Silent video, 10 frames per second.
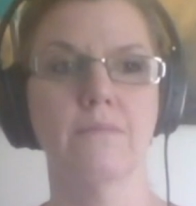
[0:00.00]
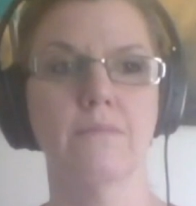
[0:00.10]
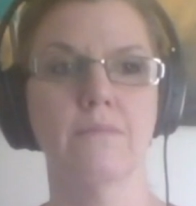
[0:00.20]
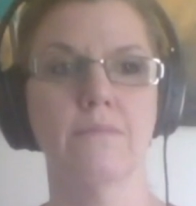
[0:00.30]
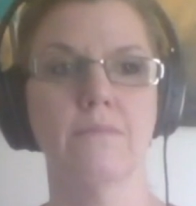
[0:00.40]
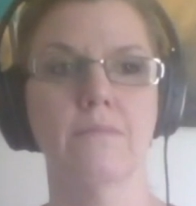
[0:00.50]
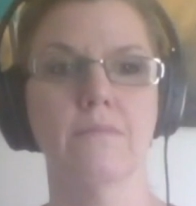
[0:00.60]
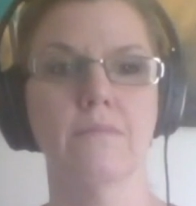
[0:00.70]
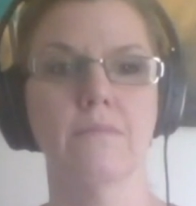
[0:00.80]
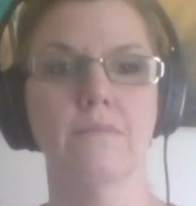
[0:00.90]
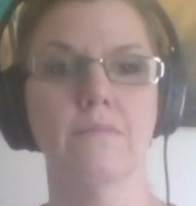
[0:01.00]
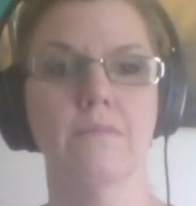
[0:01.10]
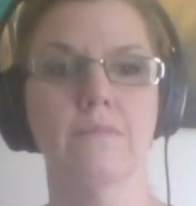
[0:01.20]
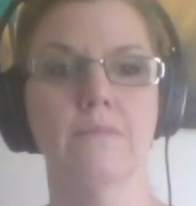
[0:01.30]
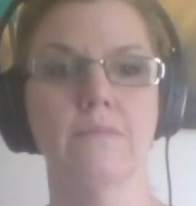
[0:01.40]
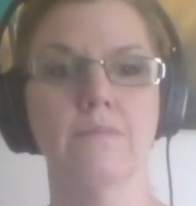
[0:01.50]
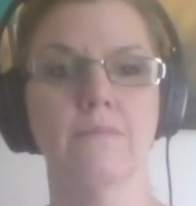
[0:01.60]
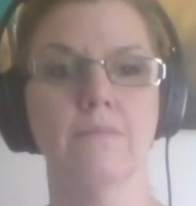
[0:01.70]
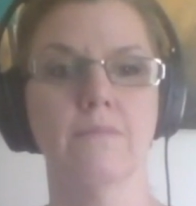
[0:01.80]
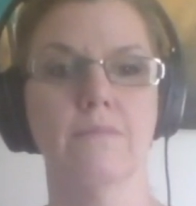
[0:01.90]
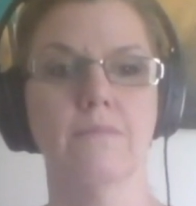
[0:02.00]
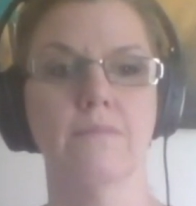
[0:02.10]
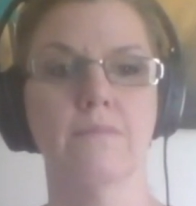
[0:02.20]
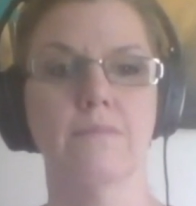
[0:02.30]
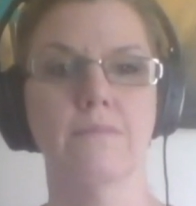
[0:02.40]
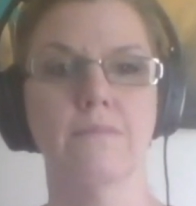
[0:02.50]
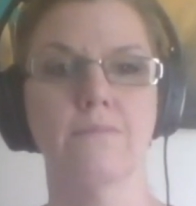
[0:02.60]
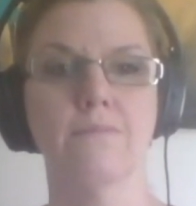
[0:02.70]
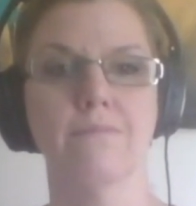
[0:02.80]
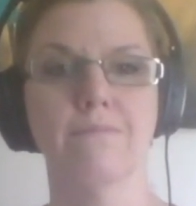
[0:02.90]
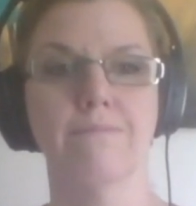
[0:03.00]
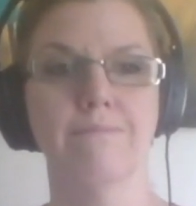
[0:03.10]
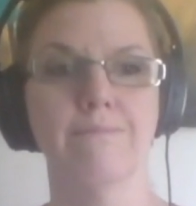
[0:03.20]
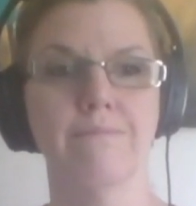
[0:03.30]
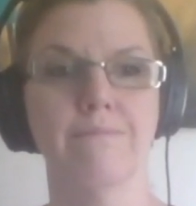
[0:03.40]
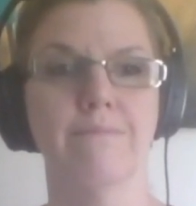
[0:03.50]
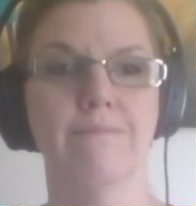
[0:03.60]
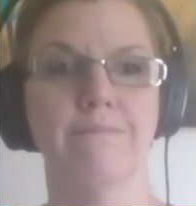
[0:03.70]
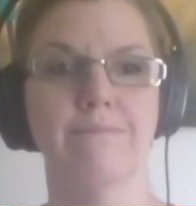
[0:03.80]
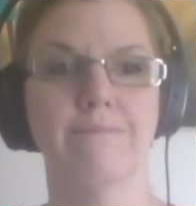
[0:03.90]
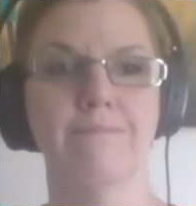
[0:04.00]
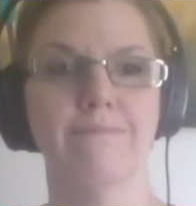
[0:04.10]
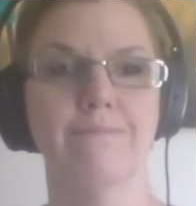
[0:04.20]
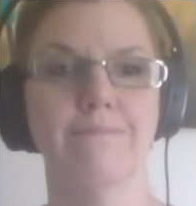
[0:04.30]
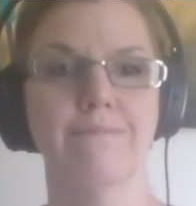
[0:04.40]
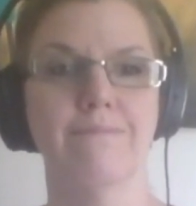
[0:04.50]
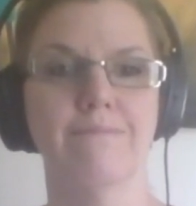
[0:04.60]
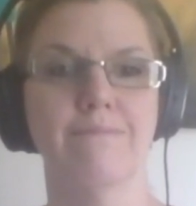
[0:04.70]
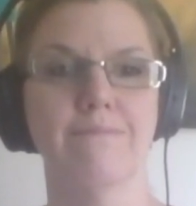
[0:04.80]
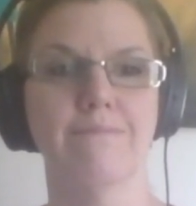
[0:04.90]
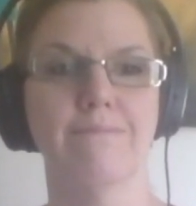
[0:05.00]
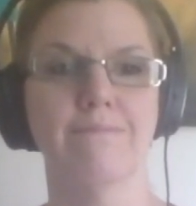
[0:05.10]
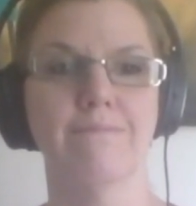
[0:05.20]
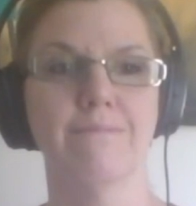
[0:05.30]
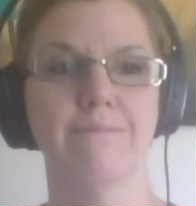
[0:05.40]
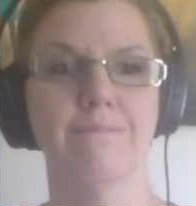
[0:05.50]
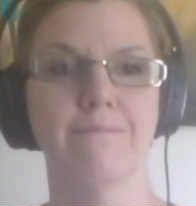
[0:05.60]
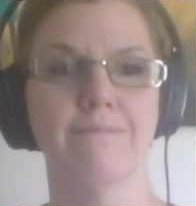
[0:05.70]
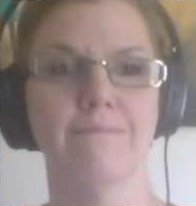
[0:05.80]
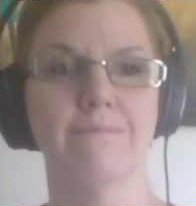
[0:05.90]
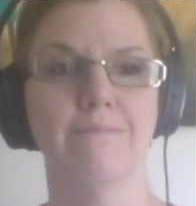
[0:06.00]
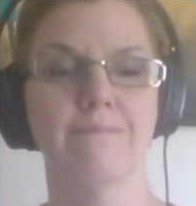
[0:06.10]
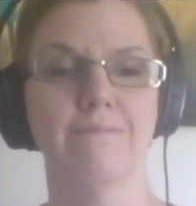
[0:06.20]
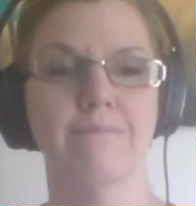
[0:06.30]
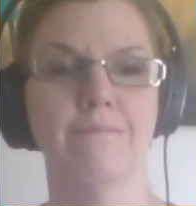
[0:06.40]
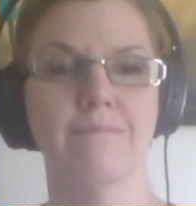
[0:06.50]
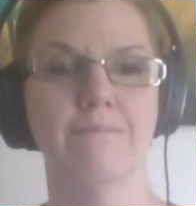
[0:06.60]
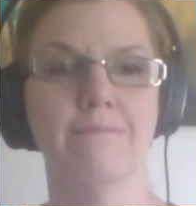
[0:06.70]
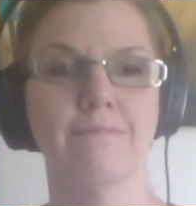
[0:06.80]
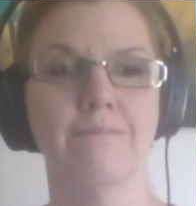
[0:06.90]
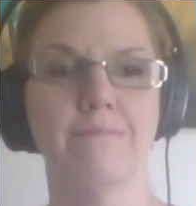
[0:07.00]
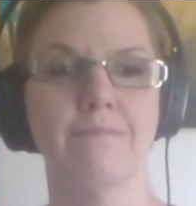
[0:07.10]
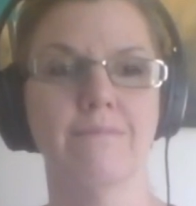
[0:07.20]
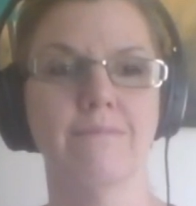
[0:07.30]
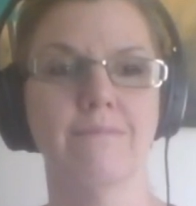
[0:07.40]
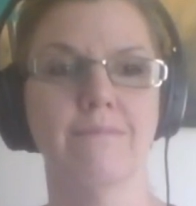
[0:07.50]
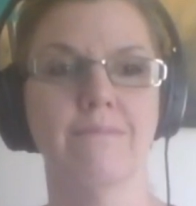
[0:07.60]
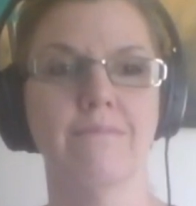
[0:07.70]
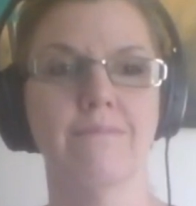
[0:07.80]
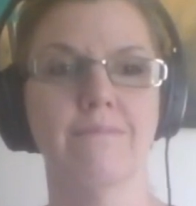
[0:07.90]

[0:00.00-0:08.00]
This person isn't speaking.